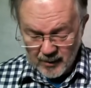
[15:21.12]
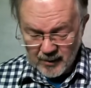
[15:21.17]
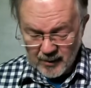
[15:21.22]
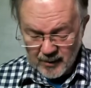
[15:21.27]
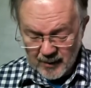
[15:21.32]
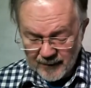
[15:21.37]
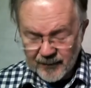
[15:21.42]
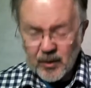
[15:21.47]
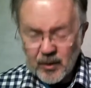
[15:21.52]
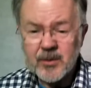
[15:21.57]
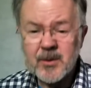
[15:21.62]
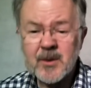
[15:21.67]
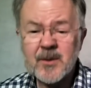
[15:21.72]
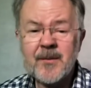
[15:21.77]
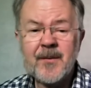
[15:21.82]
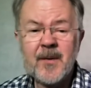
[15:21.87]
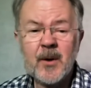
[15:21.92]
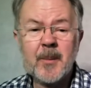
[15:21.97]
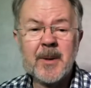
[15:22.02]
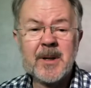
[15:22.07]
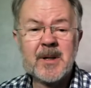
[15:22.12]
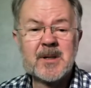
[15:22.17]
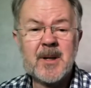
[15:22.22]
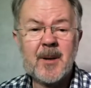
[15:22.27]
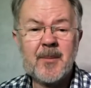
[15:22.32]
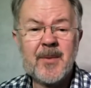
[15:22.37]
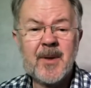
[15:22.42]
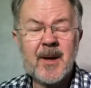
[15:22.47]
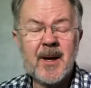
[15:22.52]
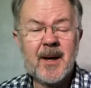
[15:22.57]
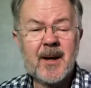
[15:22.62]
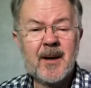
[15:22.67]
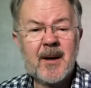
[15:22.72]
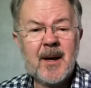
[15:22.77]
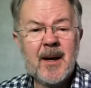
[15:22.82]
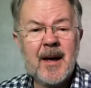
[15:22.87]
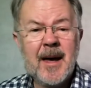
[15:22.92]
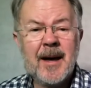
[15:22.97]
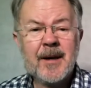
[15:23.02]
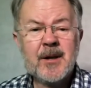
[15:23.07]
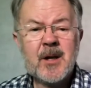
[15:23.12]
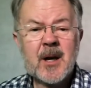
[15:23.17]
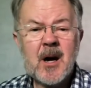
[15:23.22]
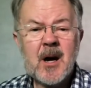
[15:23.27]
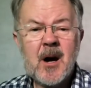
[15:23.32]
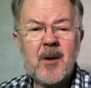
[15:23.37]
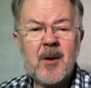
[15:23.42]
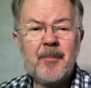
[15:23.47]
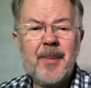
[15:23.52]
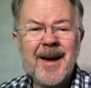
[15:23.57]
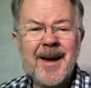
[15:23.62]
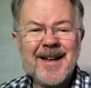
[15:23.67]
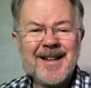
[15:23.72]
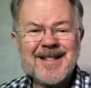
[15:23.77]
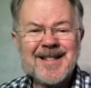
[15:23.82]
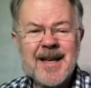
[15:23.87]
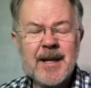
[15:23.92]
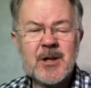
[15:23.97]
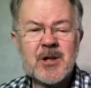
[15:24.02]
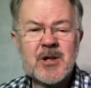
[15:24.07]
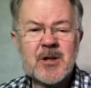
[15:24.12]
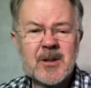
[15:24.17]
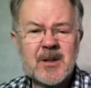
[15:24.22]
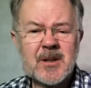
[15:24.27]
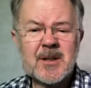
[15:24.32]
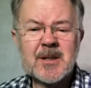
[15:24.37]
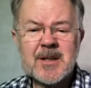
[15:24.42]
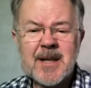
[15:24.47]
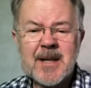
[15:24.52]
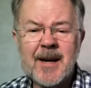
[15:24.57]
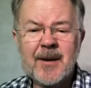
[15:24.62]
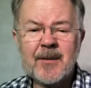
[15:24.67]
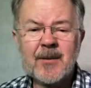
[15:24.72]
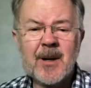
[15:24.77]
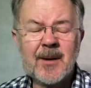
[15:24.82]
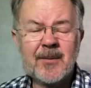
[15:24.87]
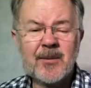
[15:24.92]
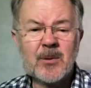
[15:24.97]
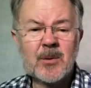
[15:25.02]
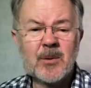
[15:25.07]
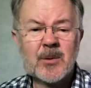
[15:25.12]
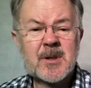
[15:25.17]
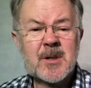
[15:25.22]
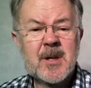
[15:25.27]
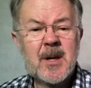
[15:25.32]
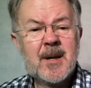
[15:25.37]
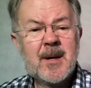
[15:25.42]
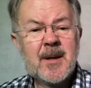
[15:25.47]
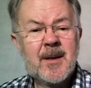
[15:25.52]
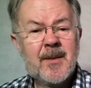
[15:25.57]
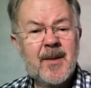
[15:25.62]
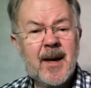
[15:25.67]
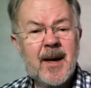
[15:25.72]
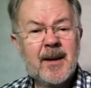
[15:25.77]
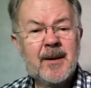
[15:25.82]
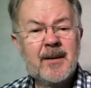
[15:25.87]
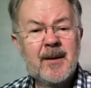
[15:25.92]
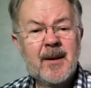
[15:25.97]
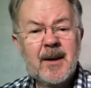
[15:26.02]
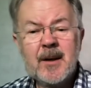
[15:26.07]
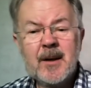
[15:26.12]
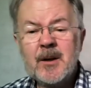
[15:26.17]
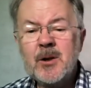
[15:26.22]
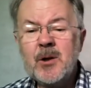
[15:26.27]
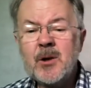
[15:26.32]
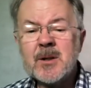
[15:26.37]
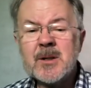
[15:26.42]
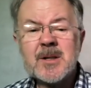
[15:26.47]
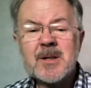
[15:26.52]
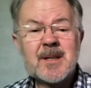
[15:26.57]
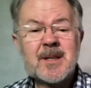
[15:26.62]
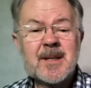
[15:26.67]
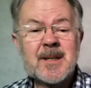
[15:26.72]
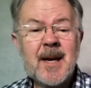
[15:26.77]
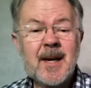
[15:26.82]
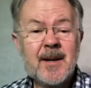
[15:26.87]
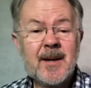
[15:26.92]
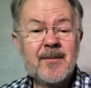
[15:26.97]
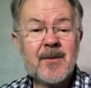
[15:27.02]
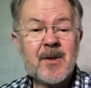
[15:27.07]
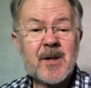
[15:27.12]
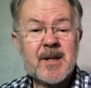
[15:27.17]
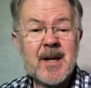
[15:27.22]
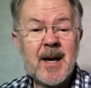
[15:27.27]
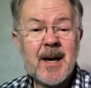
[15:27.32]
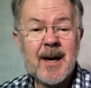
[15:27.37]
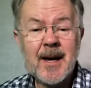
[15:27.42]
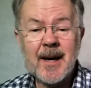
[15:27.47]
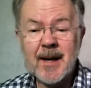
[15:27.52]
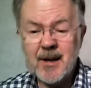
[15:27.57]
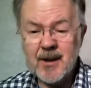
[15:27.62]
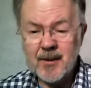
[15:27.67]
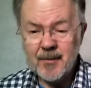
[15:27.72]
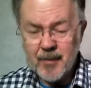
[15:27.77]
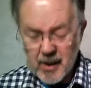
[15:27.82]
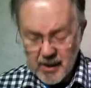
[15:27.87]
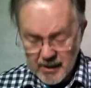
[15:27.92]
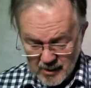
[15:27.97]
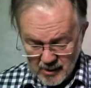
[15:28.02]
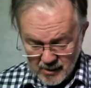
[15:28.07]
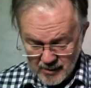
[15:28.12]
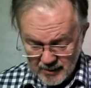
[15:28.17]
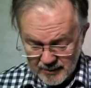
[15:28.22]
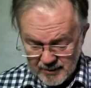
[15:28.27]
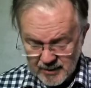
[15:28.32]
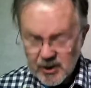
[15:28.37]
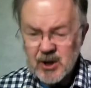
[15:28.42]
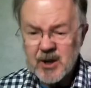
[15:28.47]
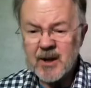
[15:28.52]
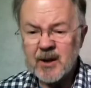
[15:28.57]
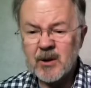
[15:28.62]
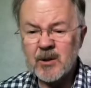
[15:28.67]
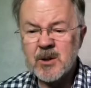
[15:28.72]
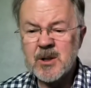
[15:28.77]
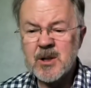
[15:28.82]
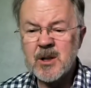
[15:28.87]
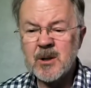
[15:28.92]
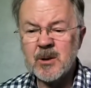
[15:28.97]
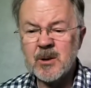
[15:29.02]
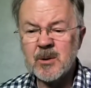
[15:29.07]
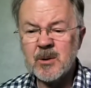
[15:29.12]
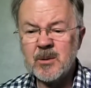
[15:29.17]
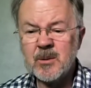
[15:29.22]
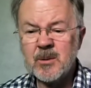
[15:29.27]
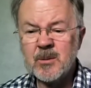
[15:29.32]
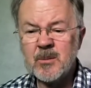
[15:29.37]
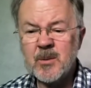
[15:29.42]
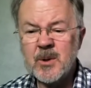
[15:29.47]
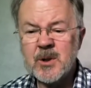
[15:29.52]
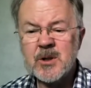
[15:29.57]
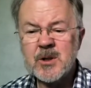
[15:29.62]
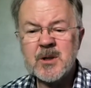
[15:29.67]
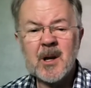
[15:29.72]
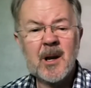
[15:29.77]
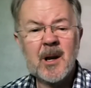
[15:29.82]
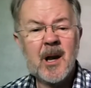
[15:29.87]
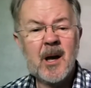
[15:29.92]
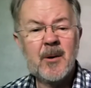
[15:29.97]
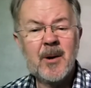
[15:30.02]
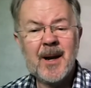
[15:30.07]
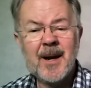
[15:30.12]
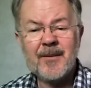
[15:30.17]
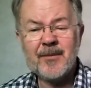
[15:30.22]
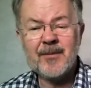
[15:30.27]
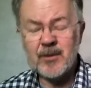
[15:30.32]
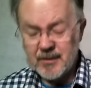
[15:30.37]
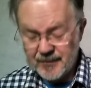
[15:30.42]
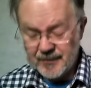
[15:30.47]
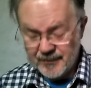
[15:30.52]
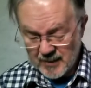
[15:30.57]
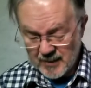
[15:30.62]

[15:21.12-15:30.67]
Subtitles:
if you're filming something and you can't pay attention to the sound levels, then you can save the day by going to channel 2, which is a lower level.